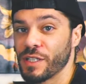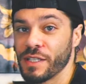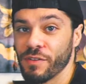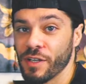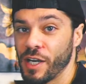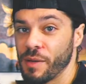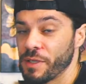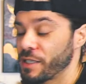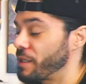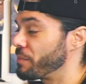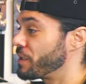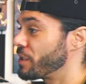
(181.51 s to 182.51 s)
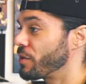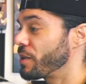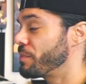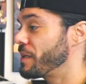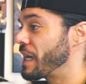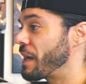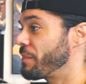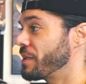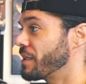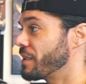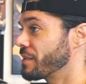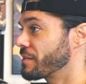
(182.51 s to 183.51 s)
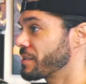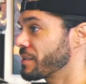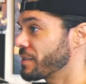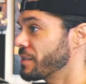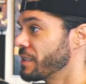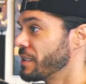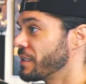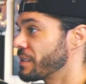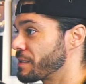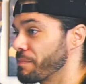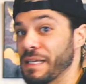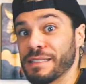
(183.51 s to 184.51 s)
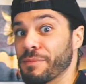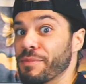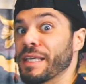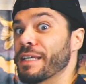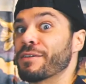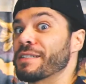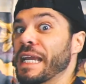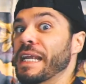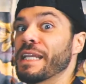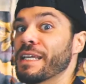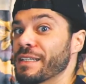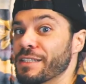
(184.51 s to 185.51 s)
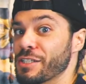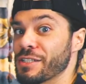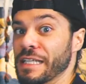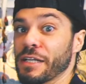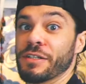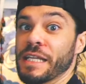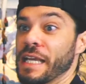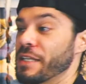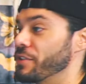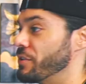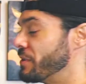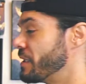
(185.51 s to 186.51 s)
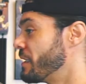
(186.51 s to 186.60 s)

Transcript: leave a comment and let me know. I'd be happy to make something entertaining and just entertain you.